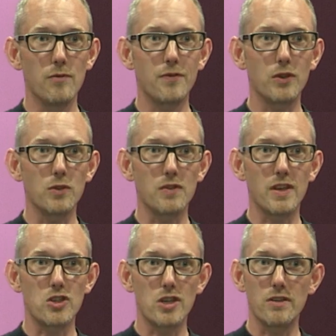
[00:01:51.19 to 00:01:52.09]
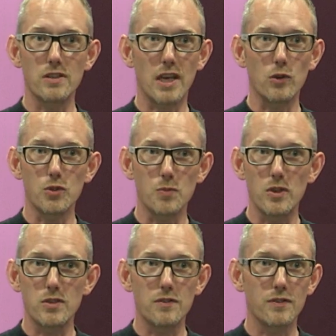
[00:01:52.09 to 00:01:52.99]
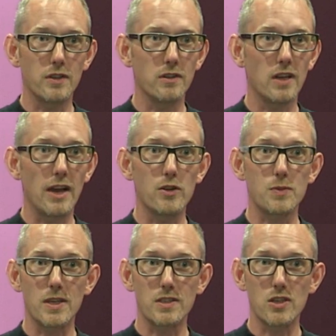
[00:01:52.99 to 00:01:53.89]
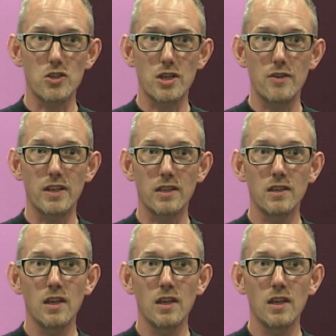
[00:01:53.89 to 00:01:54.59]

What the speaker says: fields of engineering, say automotive and aerospace engineering,